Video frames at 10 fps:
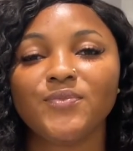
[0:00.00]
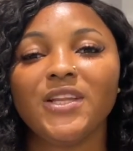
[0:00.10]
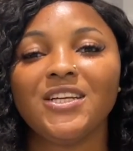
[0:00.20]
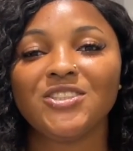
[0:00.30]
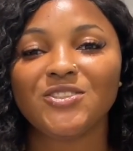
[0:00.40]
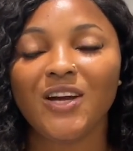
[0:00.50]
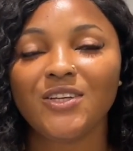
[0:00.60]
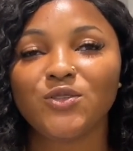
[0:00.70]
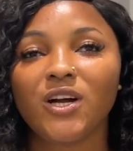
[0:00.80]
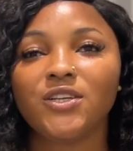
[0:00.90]

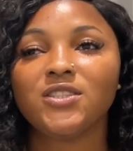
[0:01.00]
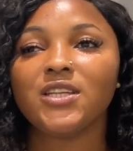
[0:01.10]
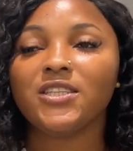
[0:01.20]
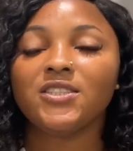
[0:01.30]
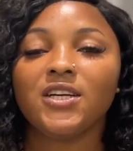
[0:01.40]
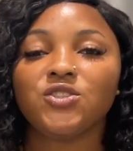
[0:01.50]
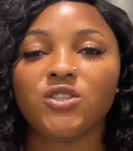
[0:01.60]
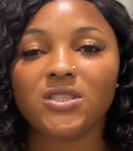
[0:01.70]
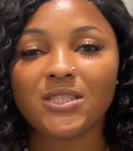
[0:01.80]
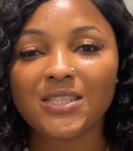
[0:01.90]
Nigerian, you can use Nigerian
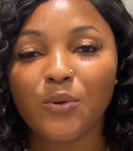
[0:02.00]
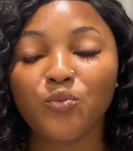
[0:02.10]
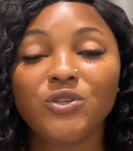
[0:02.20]
trade system,